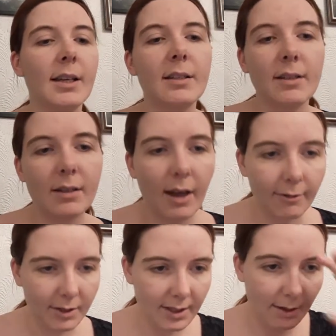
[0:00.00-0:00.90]
It does
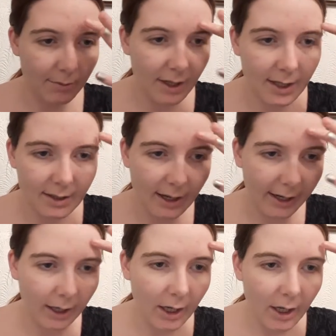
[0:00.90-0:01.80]
cover some things,
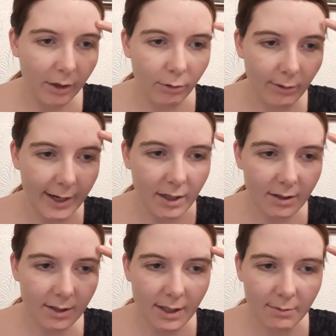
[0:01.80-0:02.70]
like the
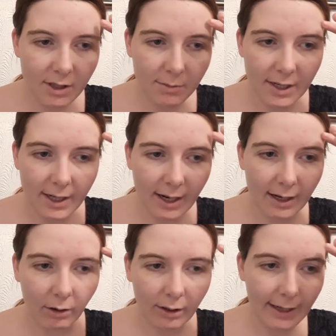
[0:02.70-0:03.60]
redness seems to be a
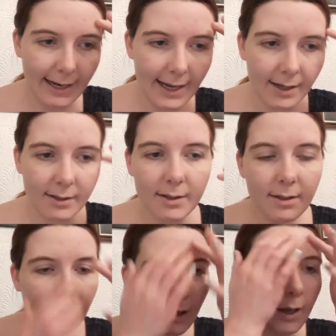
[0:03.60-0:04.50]
lot less